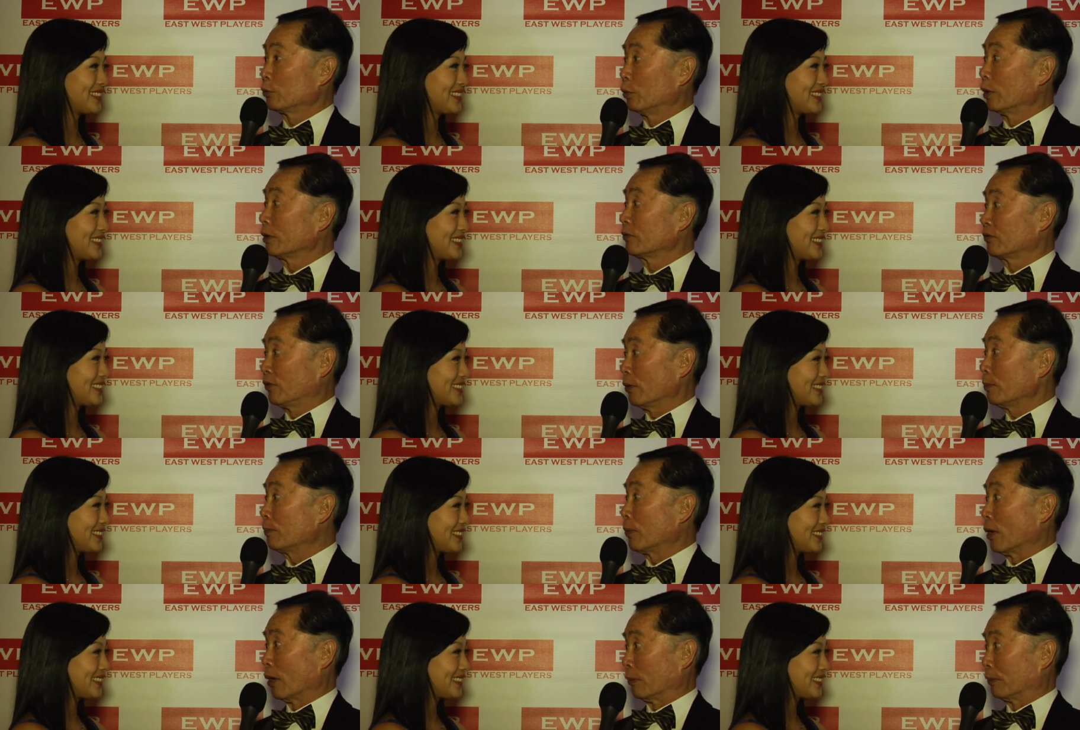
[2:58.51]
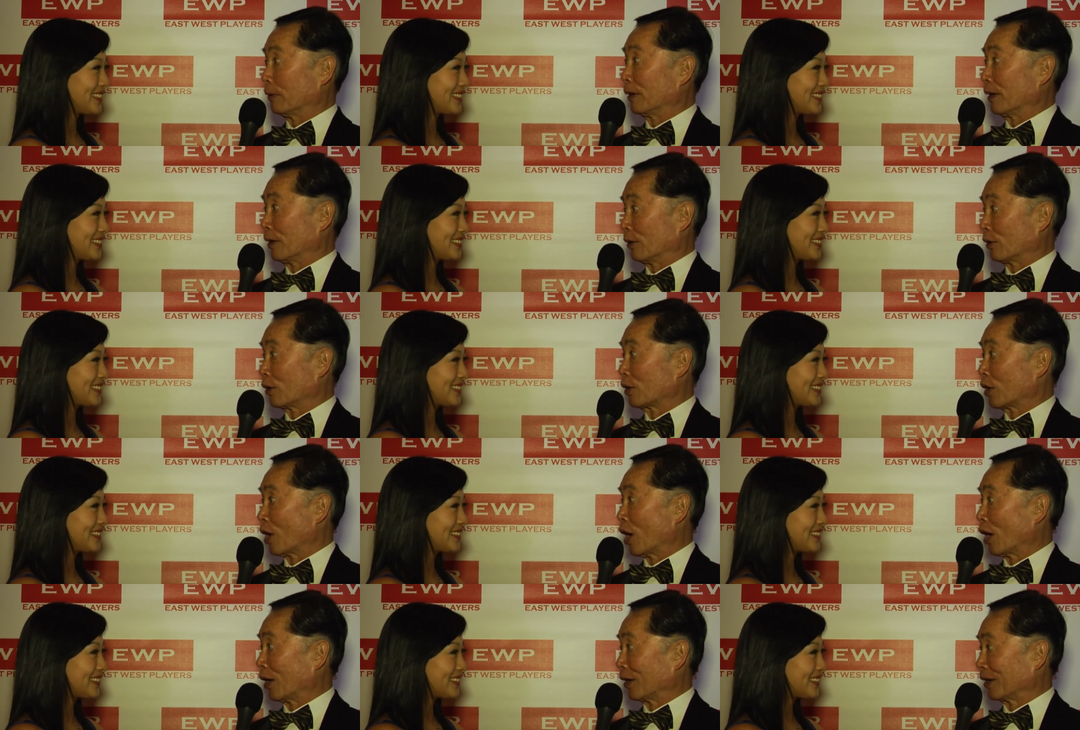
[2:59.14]
Speaker 1: one football player in
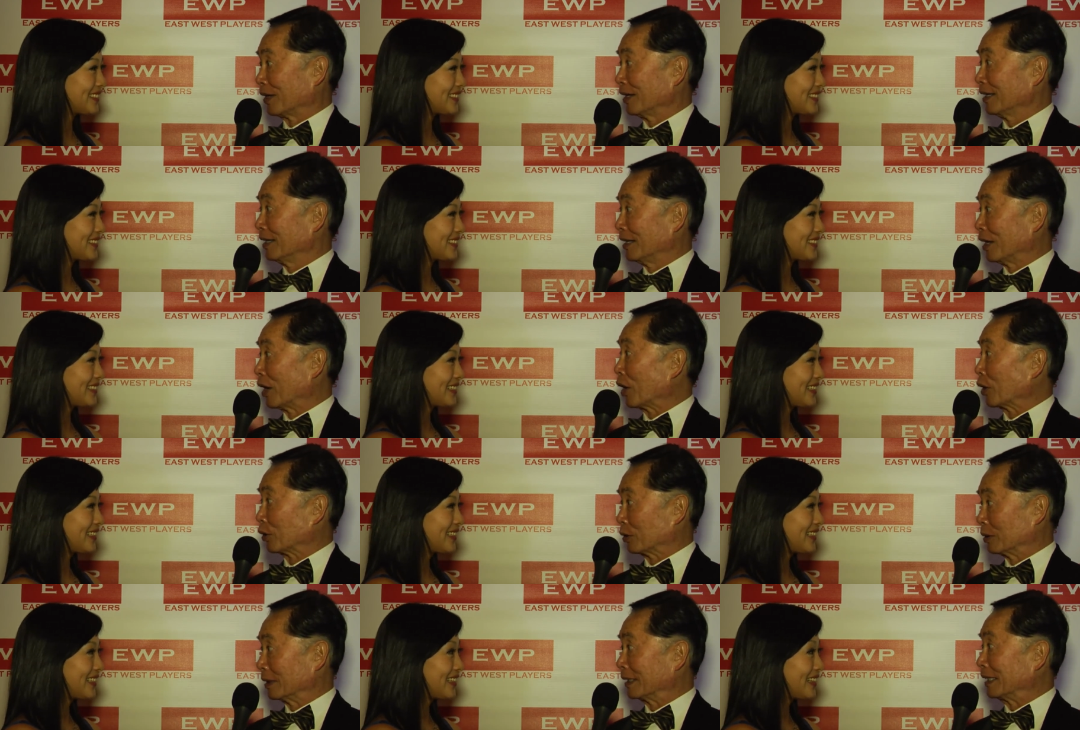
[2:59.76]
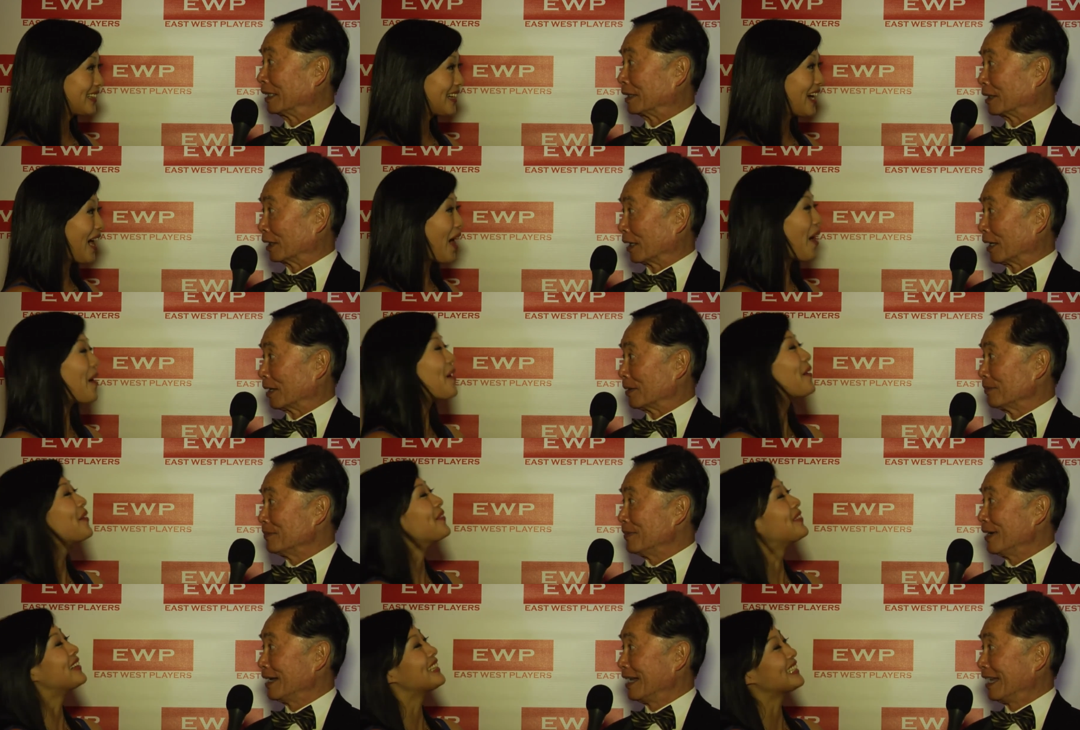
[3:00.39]
our in our Glee Club.
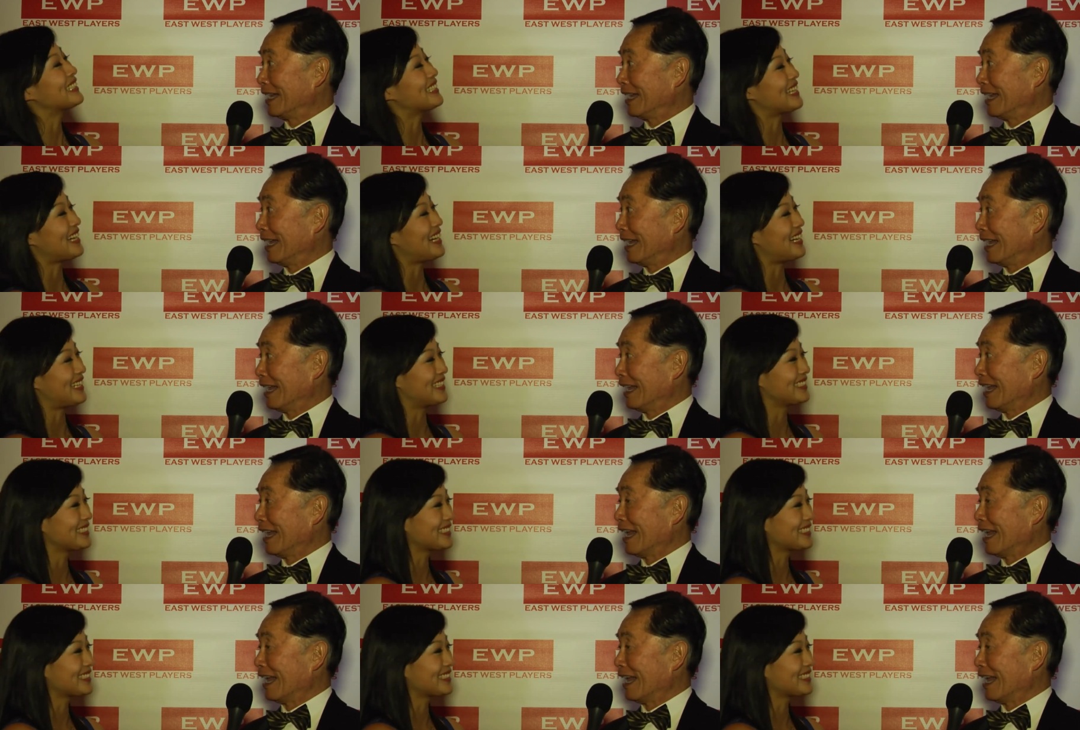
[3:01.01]
Oh my gosh.